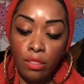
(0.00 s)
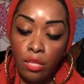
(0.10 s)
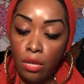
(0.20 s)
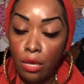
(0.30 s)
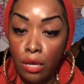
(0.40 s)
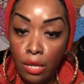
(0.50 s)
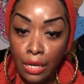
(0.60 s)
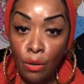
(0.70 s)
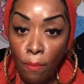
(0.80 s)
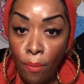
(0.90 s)
the
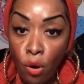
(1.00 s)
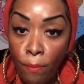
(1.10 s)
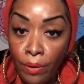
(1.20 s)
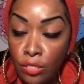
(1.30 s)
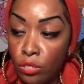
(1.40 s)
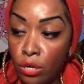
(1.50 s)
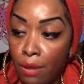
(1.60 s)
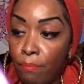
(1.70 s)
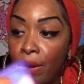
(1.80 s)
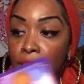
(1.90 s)
little paw prints on
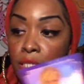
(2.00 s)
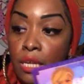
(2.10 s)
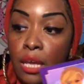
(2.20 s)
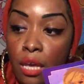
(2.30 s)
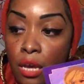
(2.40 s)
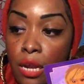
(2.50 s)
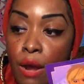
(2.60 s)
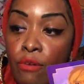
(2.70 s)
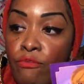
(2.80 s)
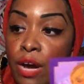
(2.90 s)
her breasts here,
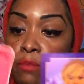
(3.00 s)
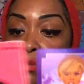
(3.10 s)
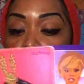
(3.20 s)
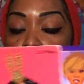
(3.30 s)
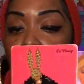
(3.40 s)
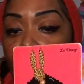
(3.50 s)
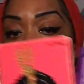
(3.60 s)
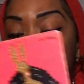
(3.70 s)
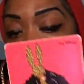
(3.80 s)
clarified with the I am fun